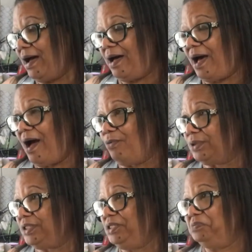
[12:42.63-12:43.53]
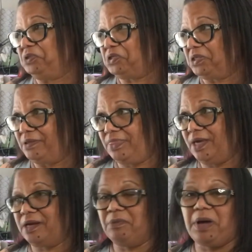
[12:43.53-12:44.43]
I was even
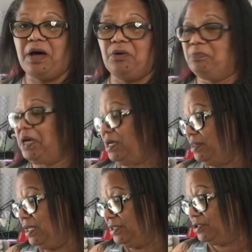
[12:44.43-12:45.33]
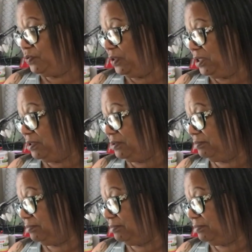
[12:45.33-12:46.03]
thinking about making this quilt